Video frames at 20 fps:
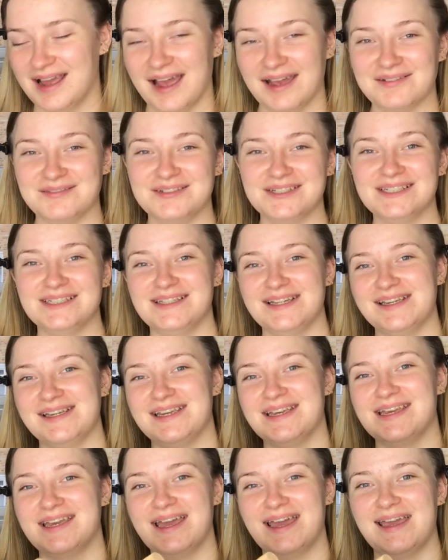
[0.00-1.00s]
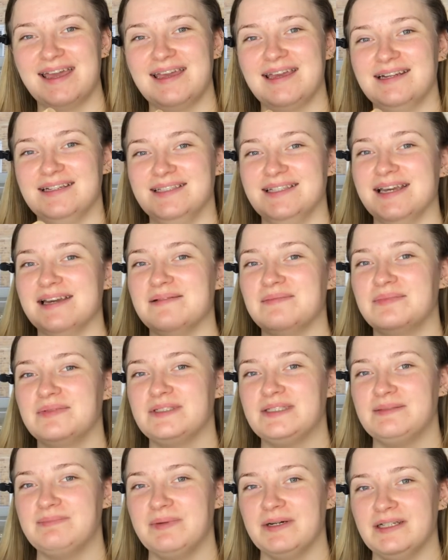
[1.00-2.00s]
I'm just taking a damp
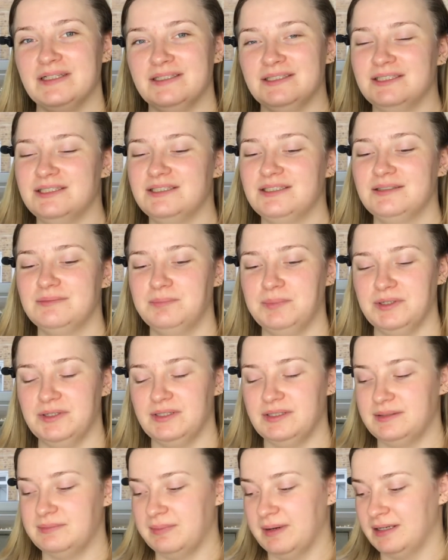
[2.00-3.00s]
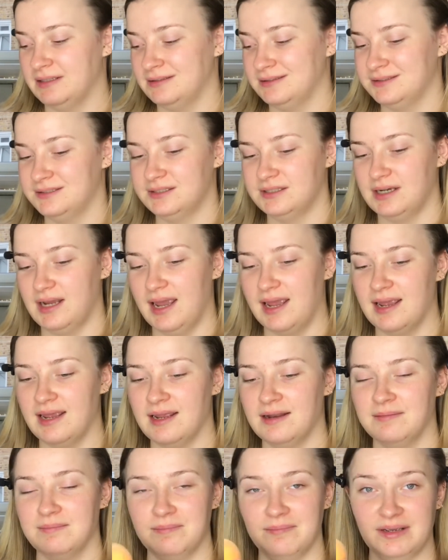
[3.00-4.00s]
sponge, beauty sponge,
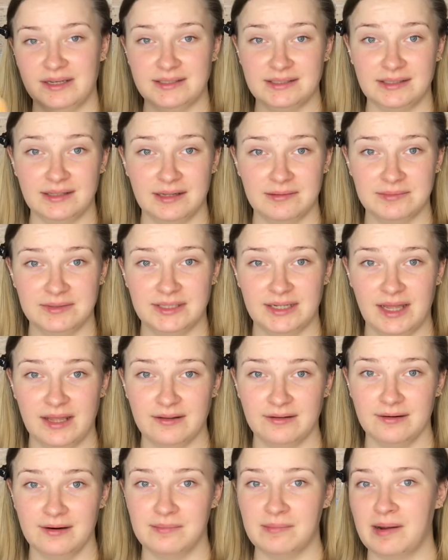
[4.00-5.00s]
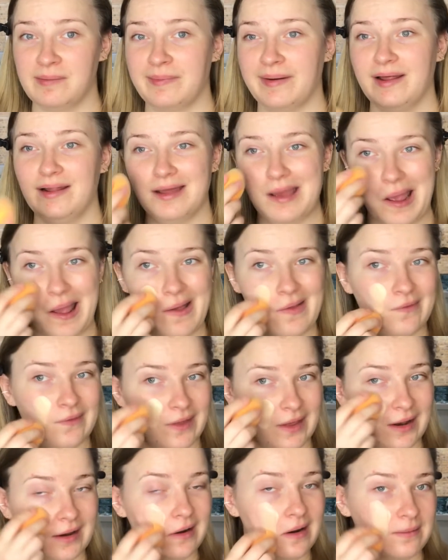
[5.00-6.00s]
and mixing them together on my palette, and
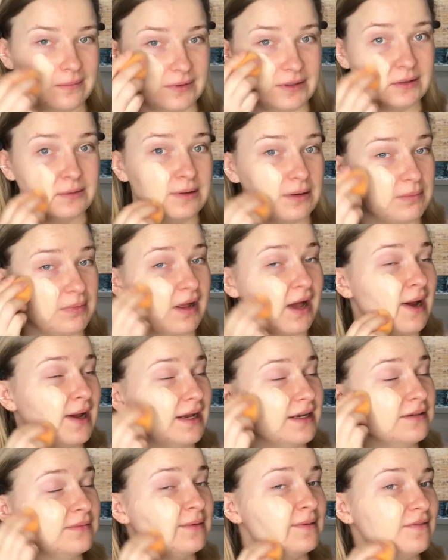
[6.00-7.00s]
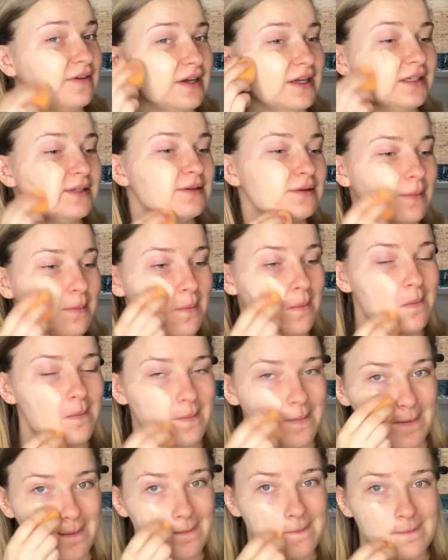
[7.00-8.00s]
then I'm just applying it to my face.
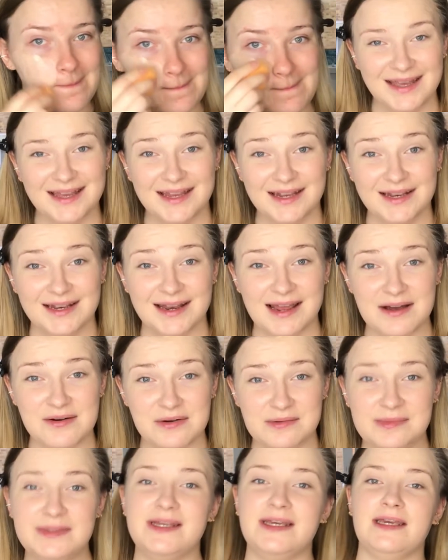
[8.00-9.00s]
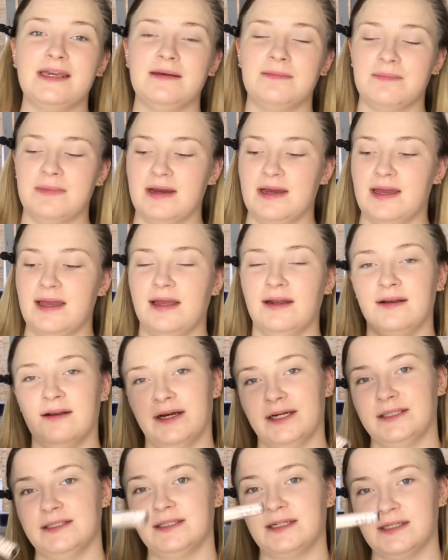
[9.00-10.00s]
Now I'm taking my
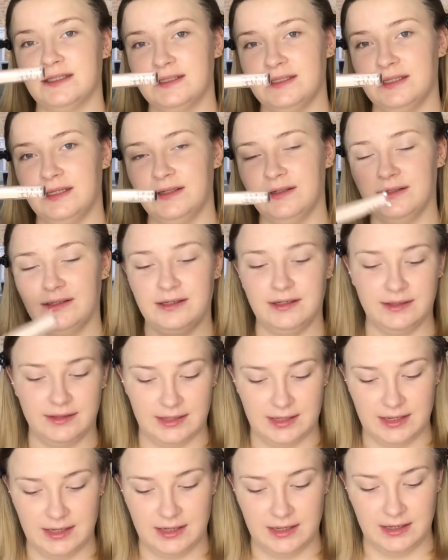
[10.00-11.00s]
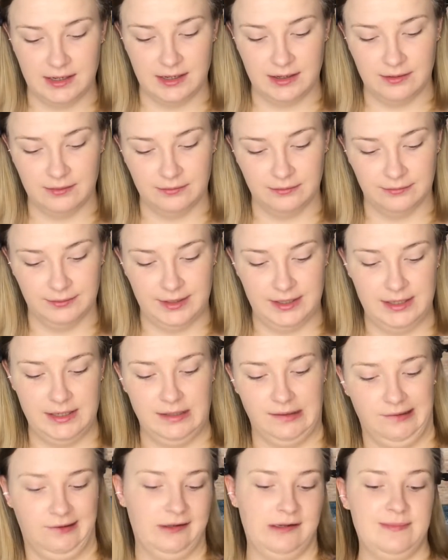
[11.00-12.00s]
NARS concealer, the
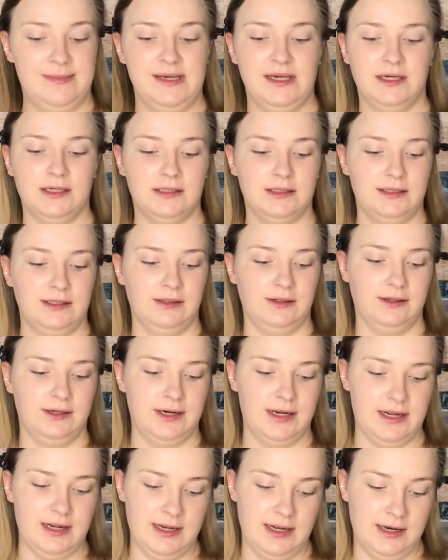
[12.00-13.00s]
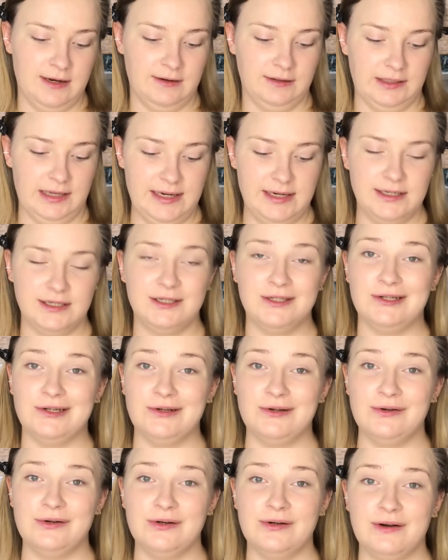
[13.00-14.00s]
Radiant Creamy Concealer in Light
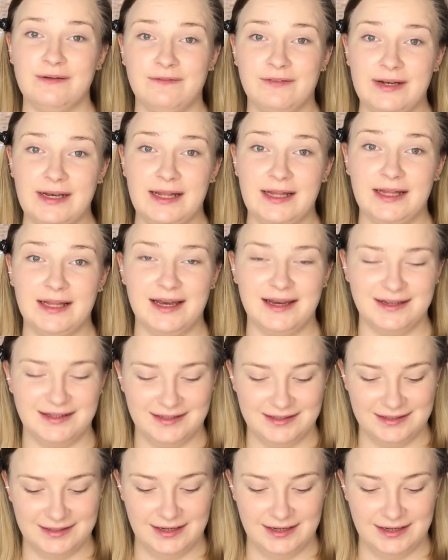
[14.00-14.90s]
2 Vanilla.